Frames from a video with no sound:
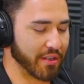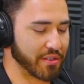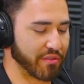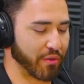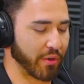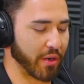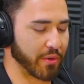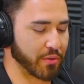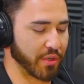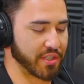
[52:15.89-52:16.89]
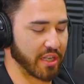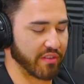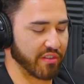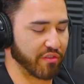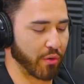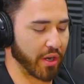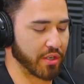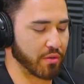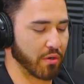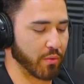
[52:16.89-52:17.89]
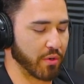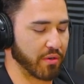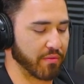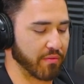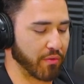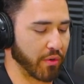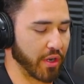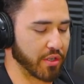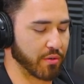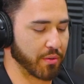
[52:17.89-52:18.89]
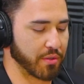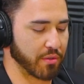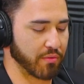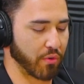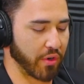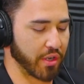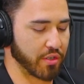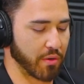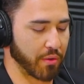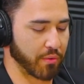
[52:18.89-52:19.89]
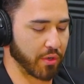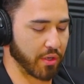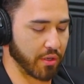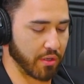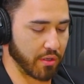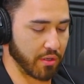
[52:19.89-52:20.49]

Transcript: So four eight one twenty seven, four eight two zero oh one, four eight two zero oh two, four eight two zero three.